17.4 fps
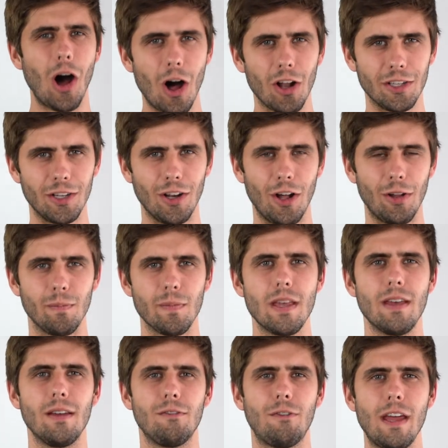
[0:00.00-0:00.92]
all in all,
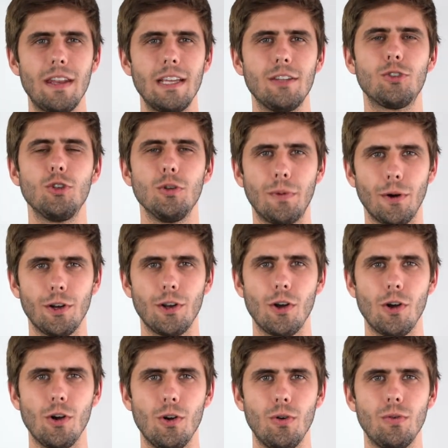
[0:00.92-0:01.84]
Vending
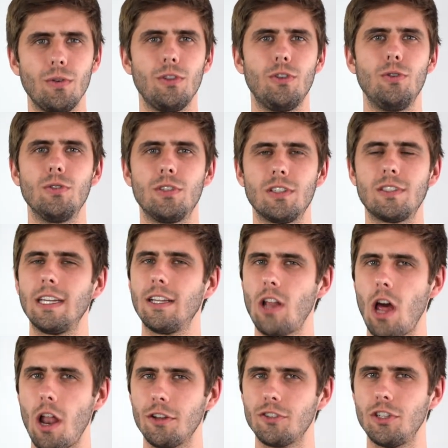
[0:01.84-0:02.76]
2.0 uses
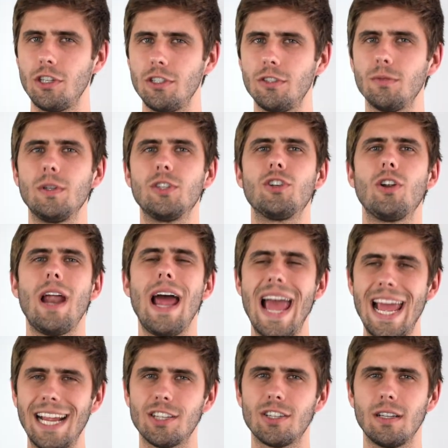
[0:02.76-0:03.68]
technologies which are
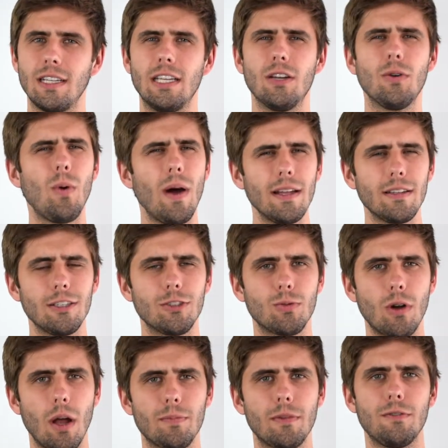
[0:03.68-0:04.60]
actually quite
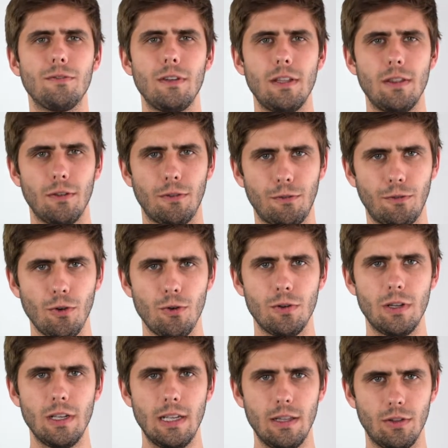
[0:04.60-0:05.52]
disruptive in the
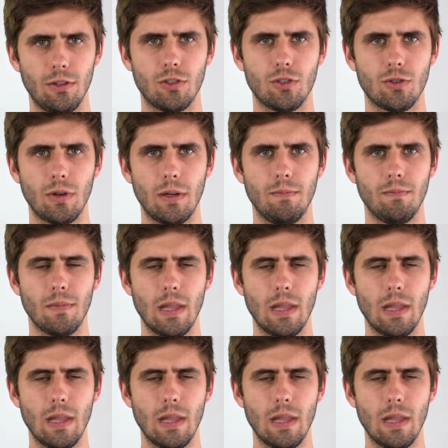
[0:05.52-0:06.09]
food industry.